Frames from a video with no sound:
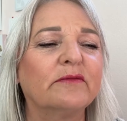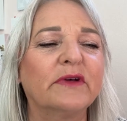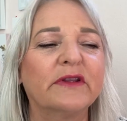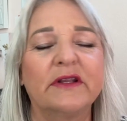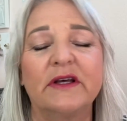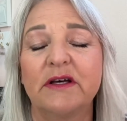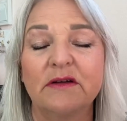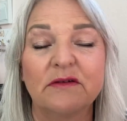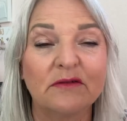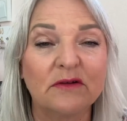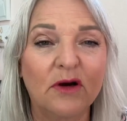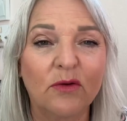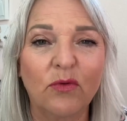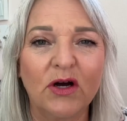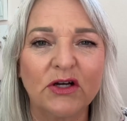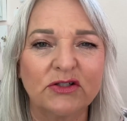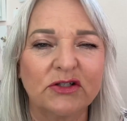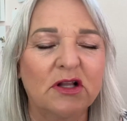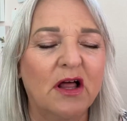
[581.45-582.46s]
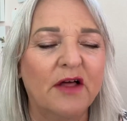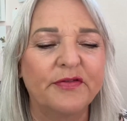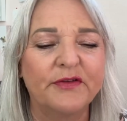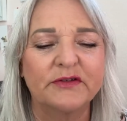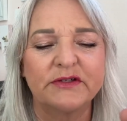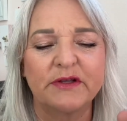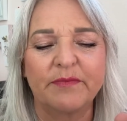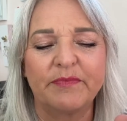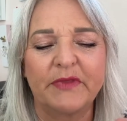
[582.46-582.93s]
with a washcloth
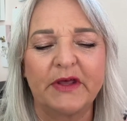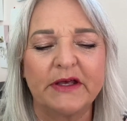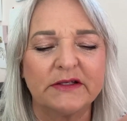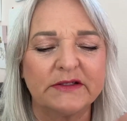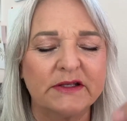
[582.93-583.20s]
or something.